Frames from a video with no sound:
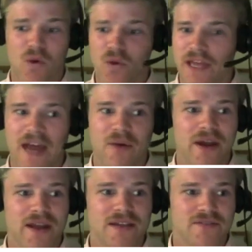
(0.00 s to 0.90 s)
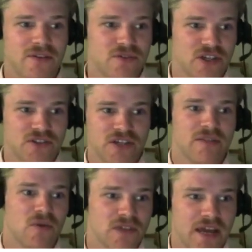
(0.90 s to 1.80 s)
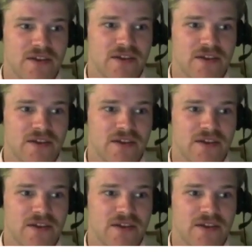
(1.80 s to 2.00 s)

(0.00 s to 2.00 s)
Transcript: all the airways, if you chain them all together,